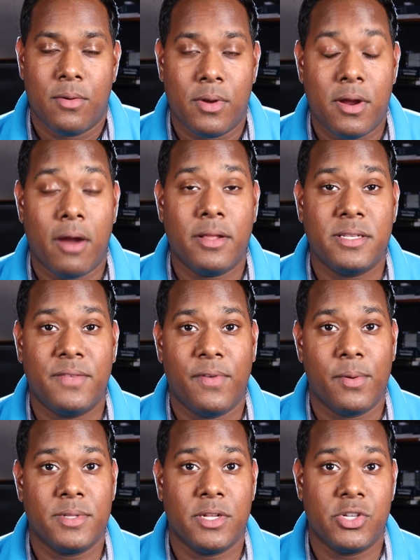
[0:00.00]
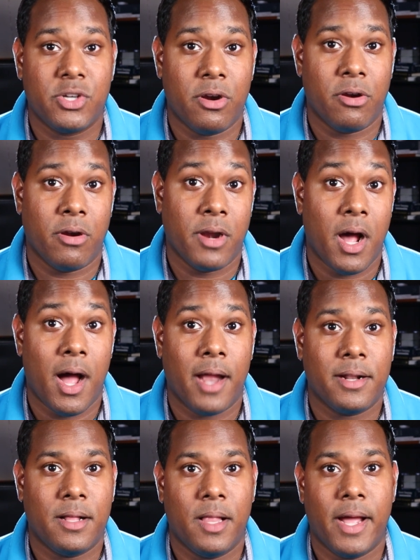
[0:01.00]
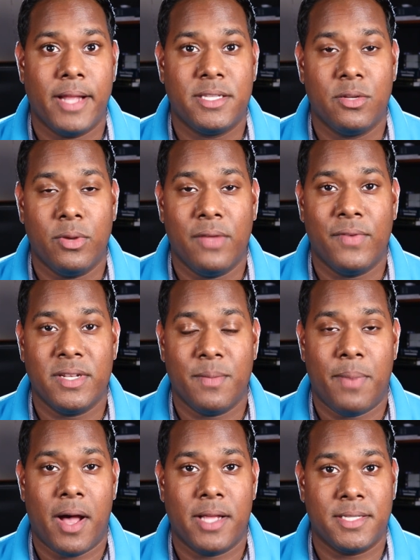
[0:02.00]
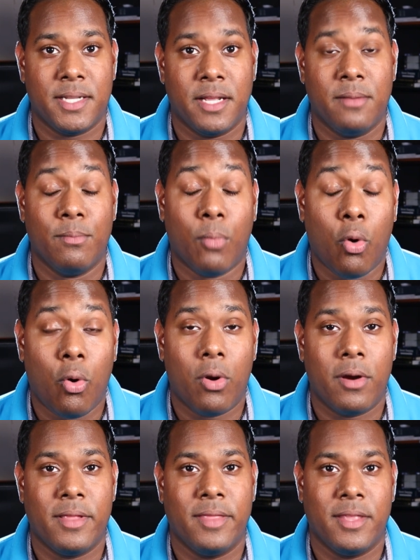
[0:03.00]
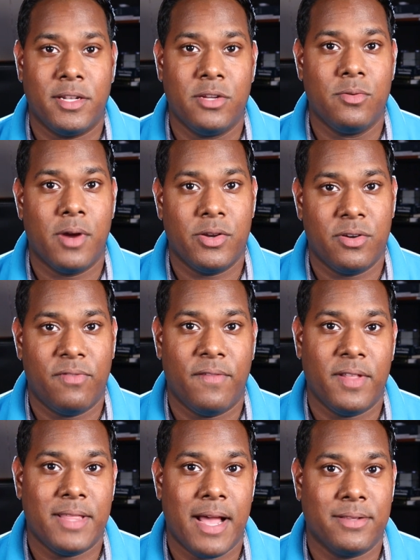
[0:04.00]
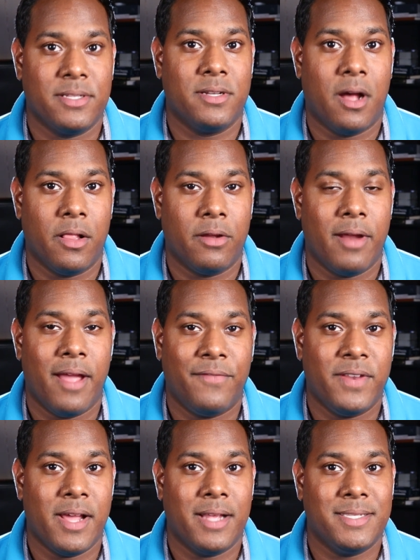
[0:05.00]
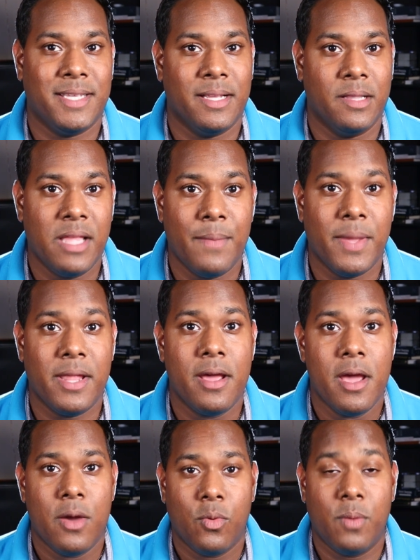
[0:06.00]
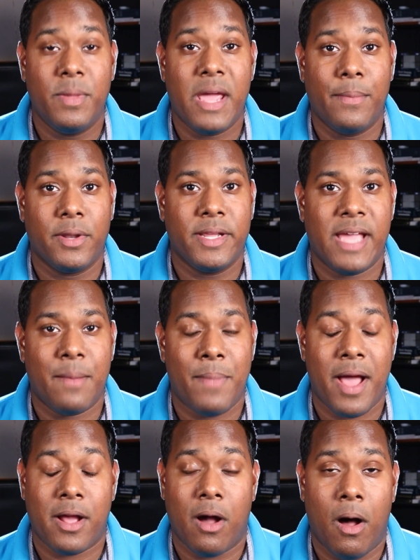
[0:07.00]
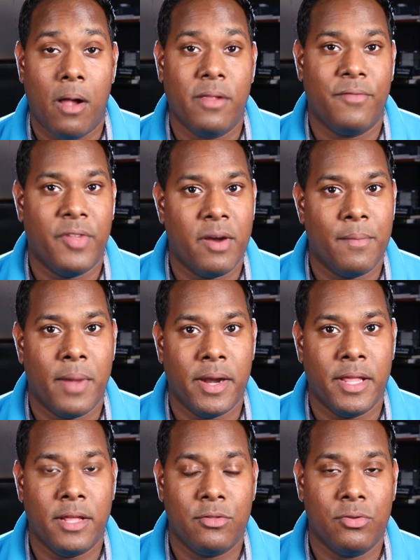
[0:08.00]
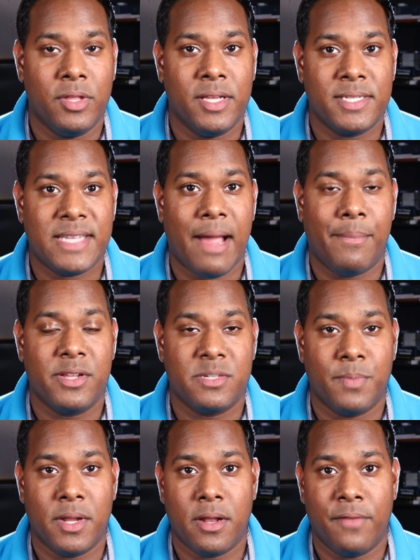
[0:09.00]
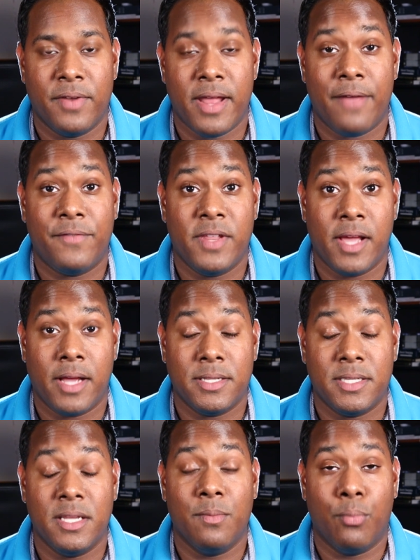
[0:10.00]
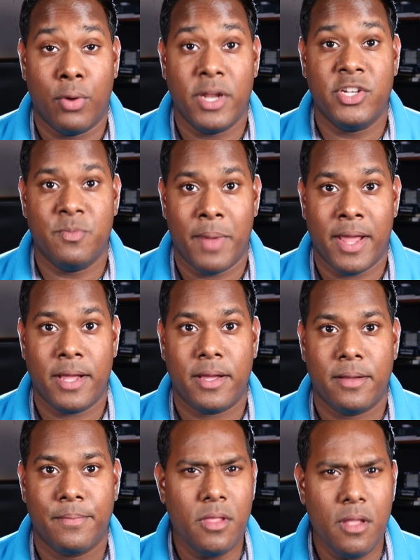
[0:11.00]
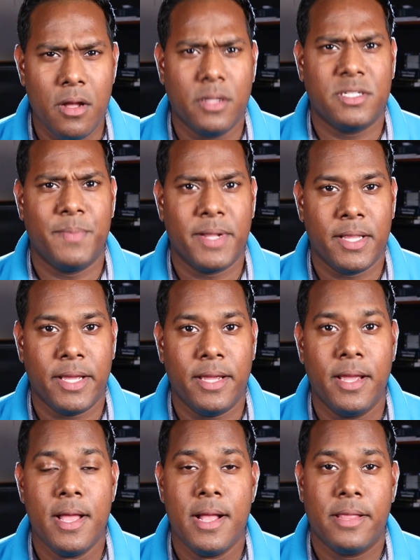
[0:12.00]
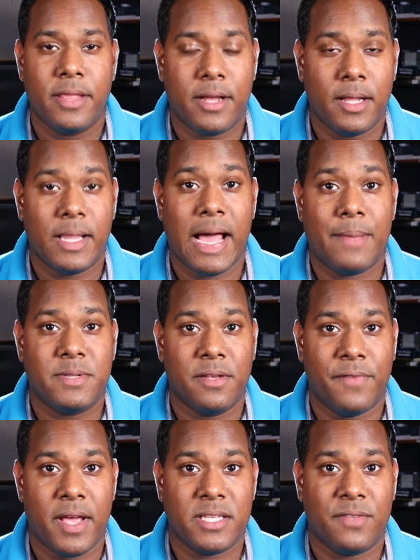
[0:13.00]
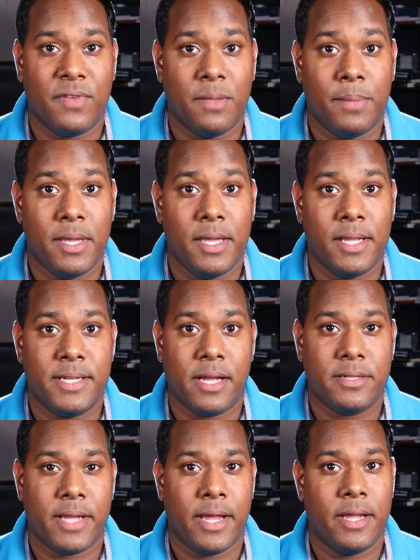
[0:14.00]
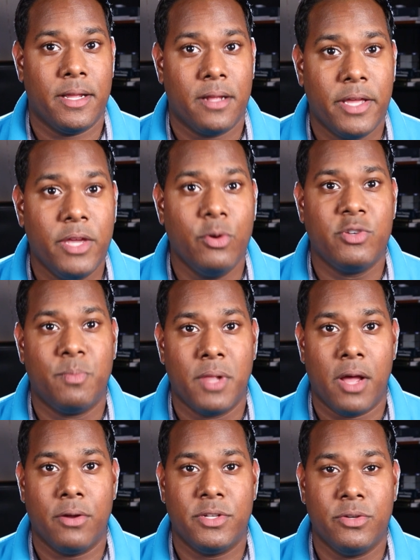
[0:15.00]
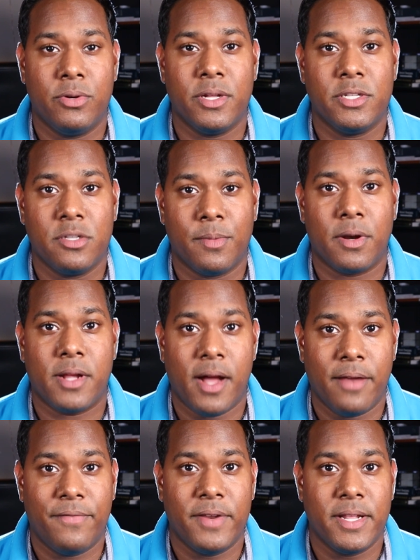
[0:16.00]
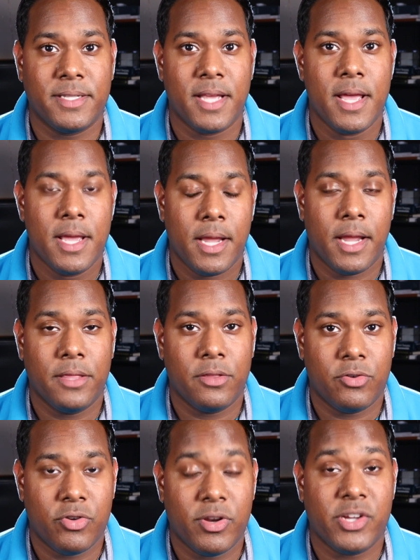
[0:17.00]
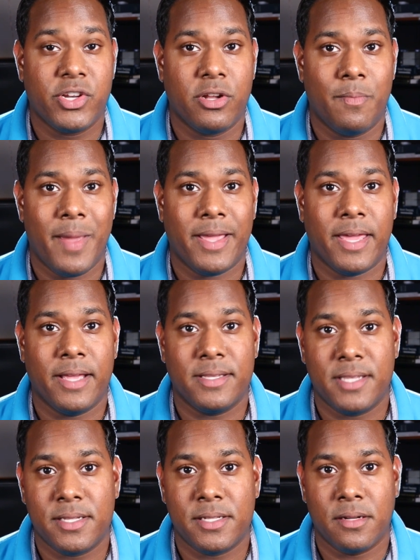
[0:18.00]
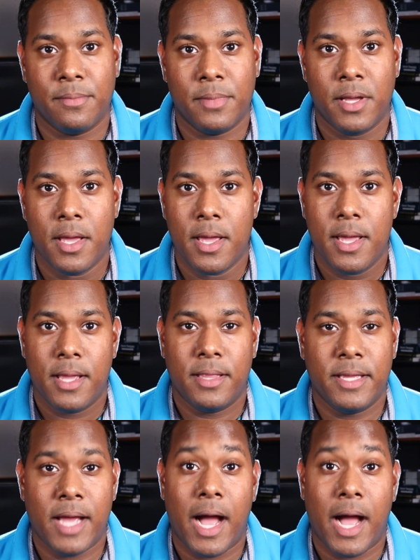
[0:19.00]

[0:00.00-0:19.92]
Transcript: Regardless if it was insured or not, clients who even deposited more than the $250,000 FDIC limit would be able to get back all of their money through the establishment of an FDIC bridge bank. Ultimately, the collapse of SVB dealt a huge blow to consumer confidence in the traditional banking system. The